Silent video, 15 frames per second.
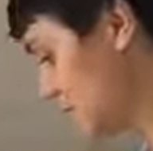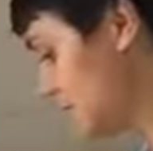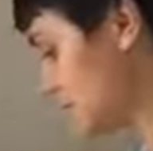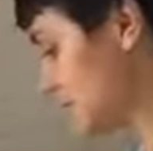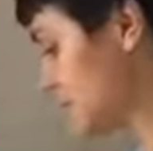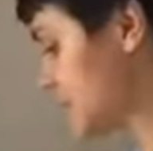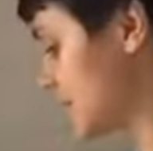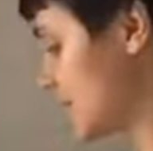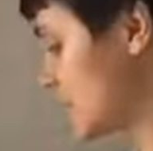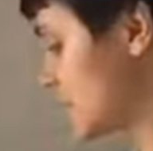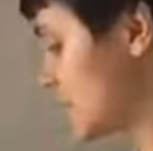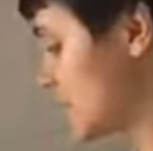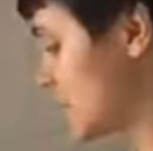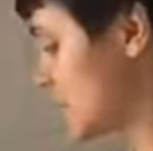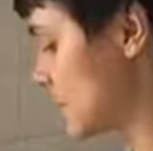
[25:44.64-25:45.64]
and yeah, they
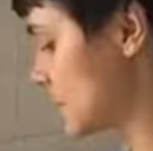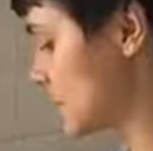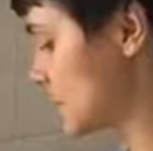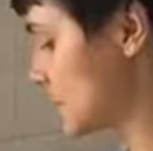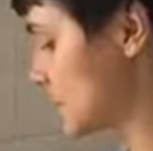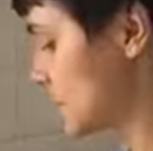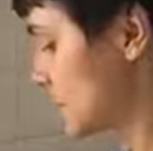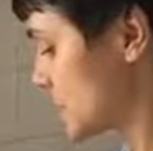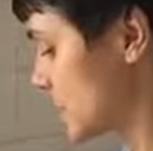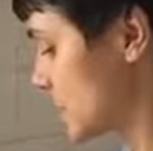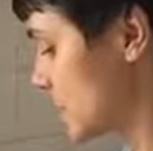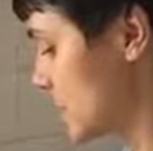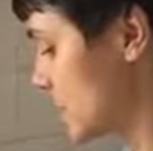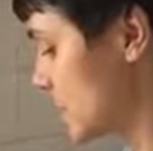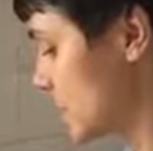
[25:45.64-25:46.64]
are a bit more
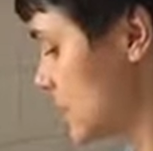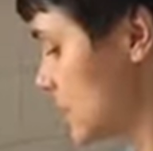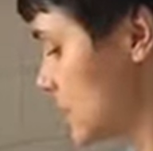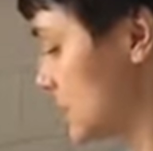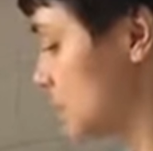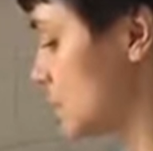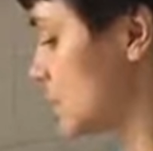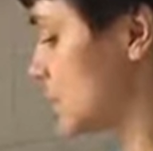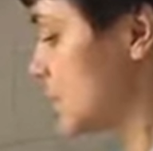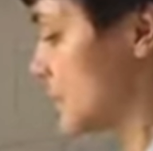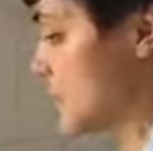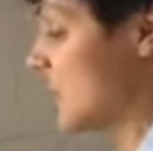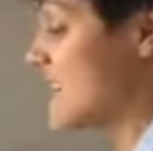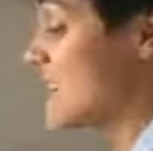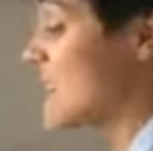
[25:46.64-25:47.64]
squishy than
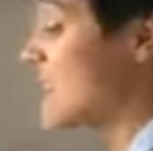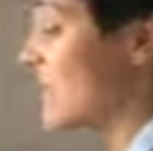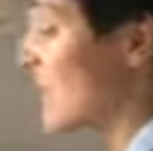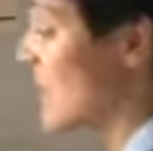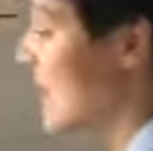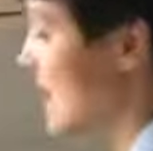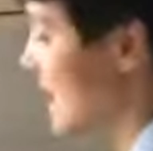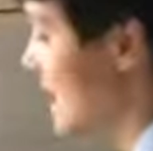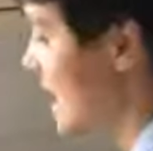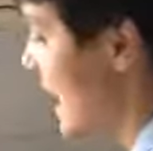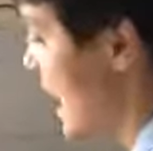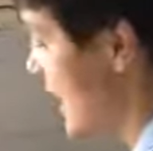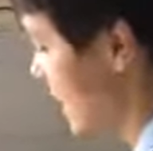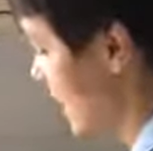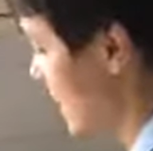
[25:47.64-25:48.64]
if I had
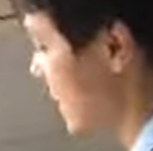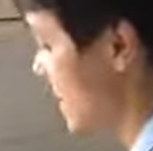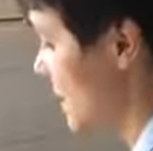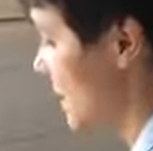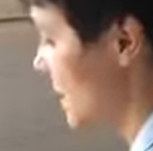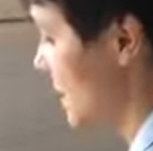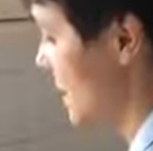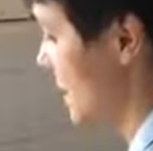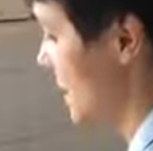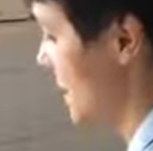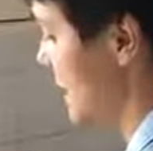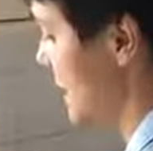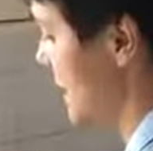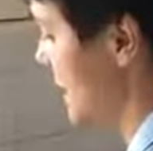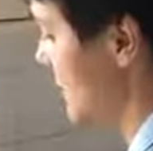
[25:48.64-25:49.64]

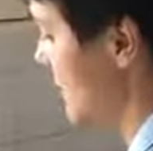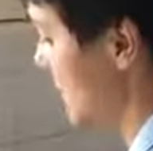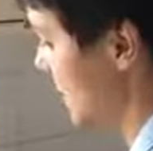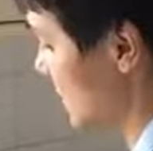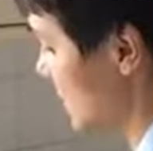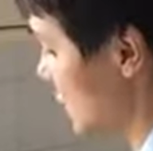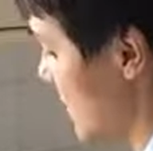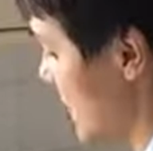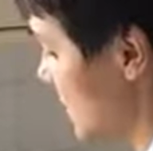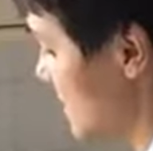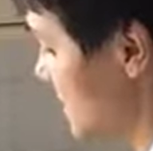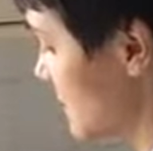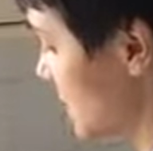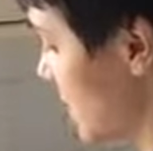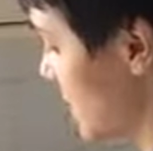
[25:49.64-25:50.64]
let the mix
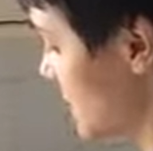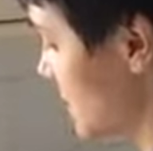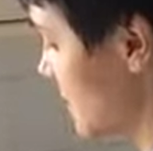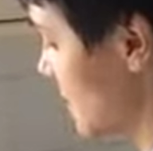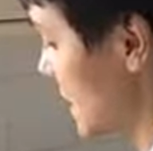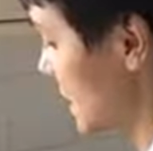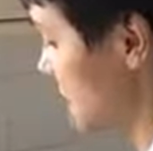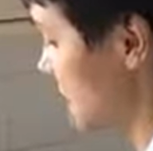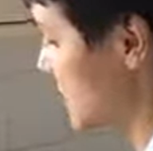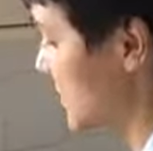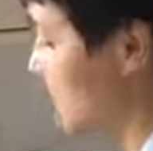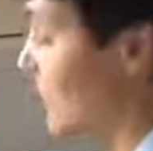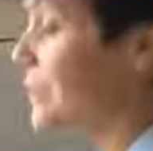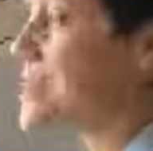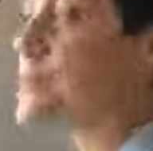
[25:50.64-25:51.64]
rest, but that's okay because it's very